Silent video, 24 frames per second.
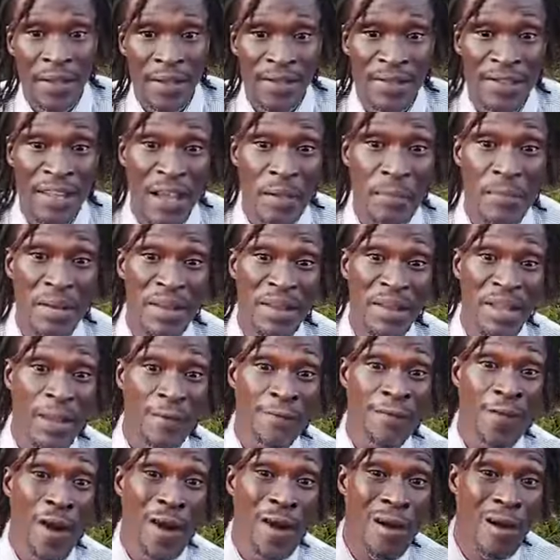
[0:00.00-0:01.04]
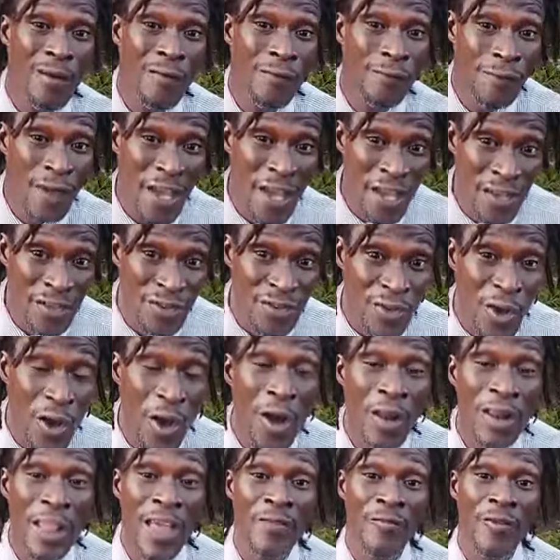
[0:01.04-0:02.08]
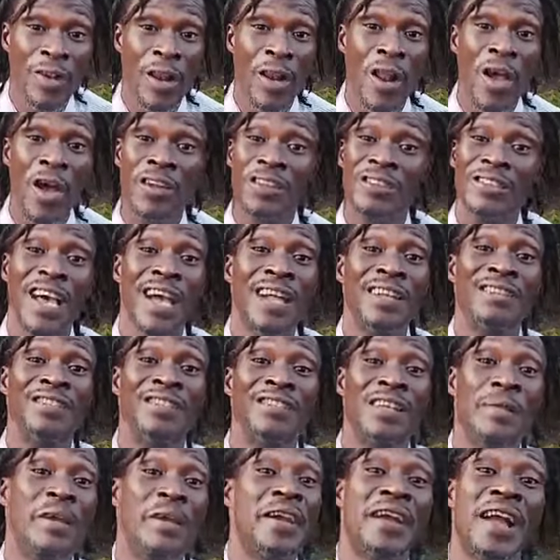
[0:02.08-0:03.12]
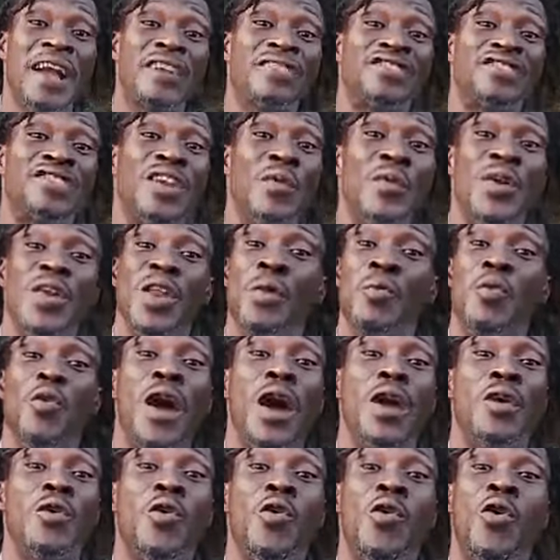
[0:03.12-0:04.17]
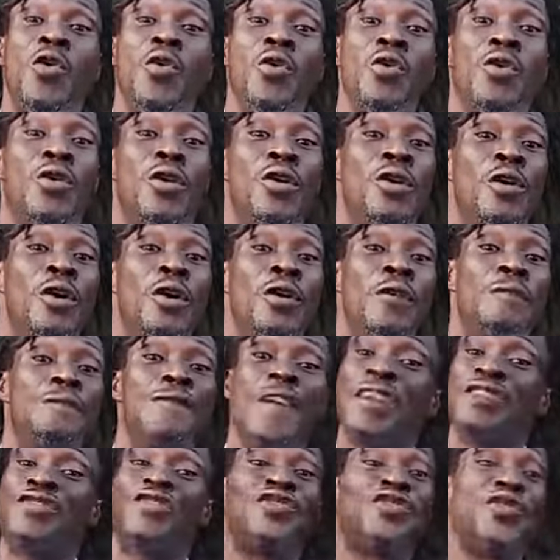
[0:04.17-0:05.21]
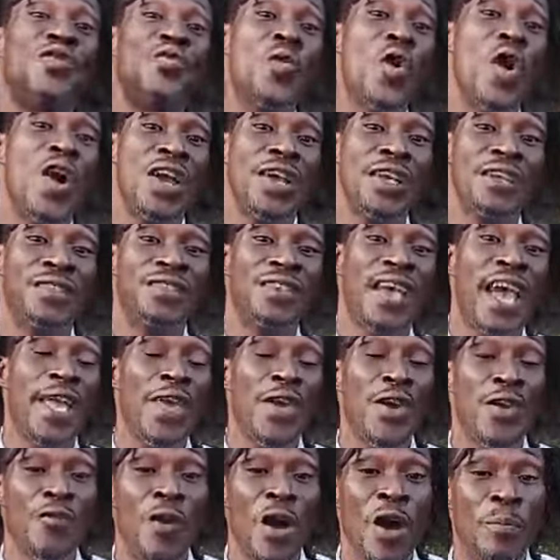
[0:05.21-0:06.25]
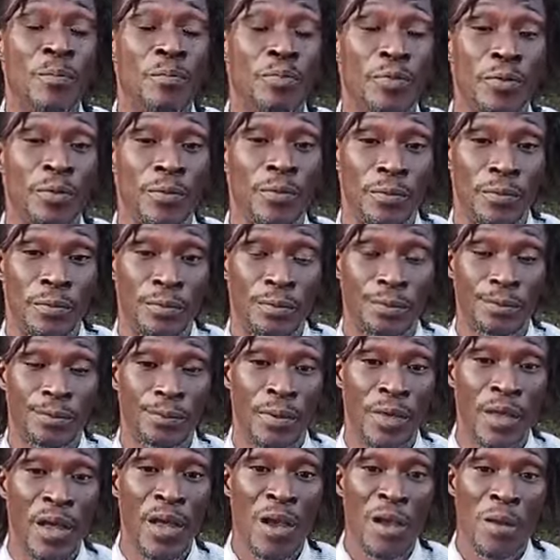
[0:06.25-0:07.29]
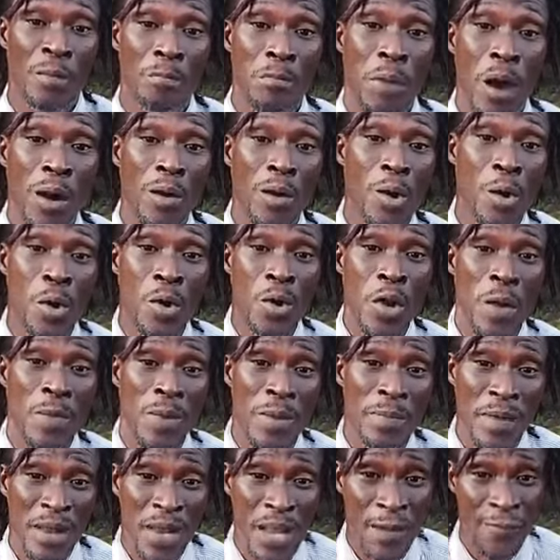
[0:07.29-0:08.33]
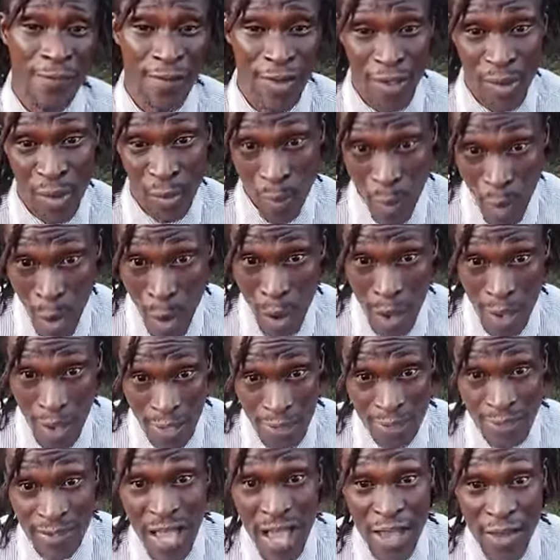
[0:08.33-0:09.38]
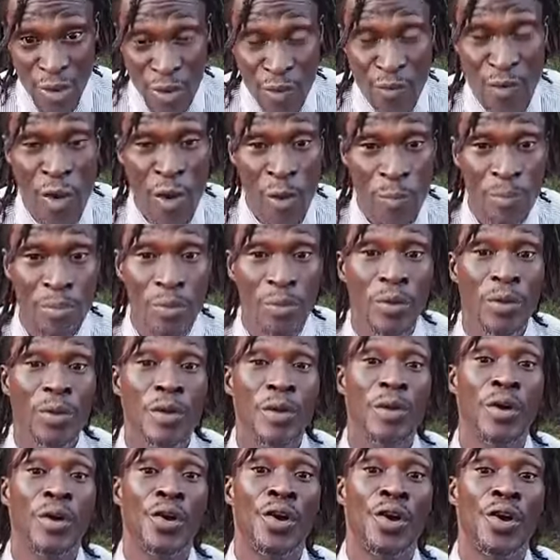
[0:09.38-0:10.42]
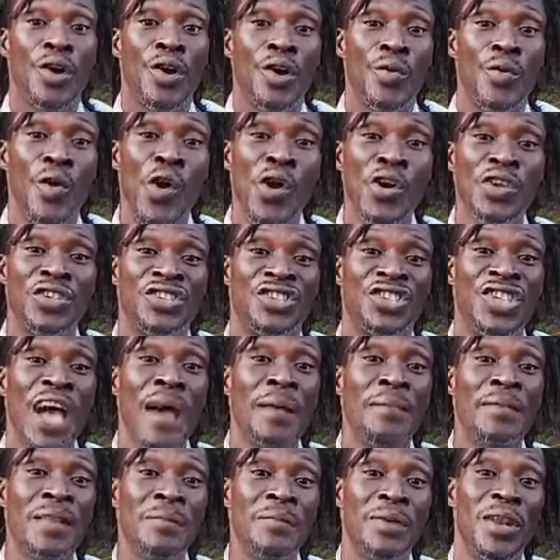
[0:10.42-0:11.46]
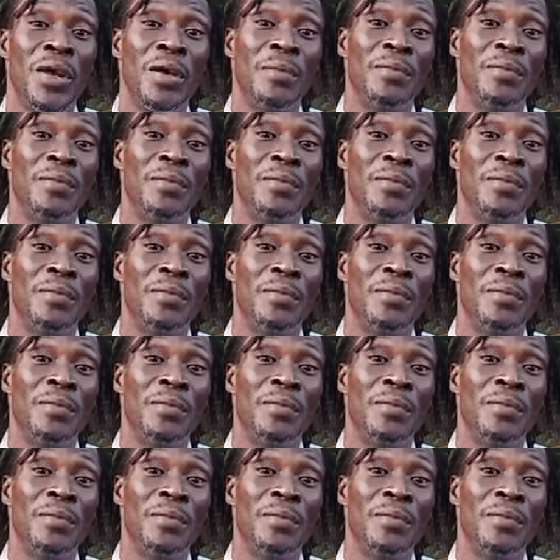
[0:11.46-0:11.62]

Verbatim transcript: there be need for convince all in reluctant Americans say when Abuan go fetch the war inside Europe. But could not be believe in the war inside Europe. What Germany be done